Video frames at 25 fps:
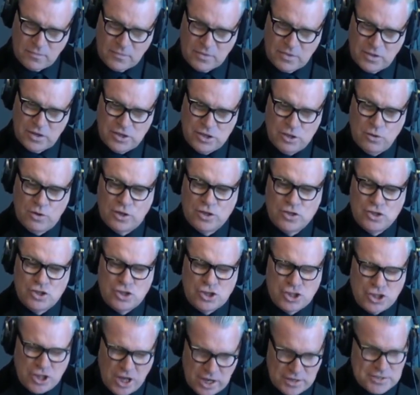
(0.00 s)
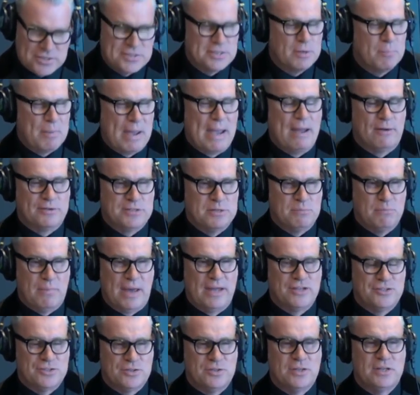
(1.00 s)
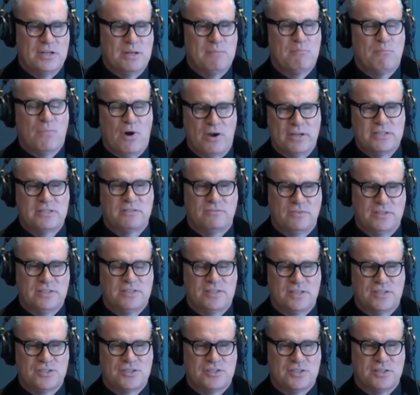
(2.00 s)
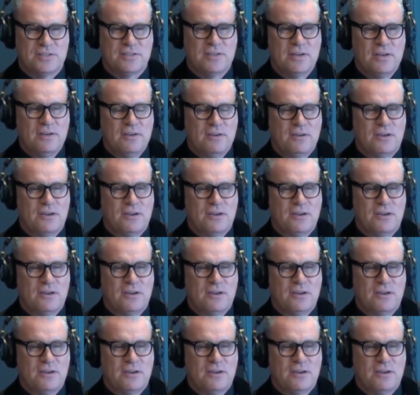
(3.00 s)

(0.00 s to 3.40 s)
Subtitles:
that you can just about imagine that it might have existed.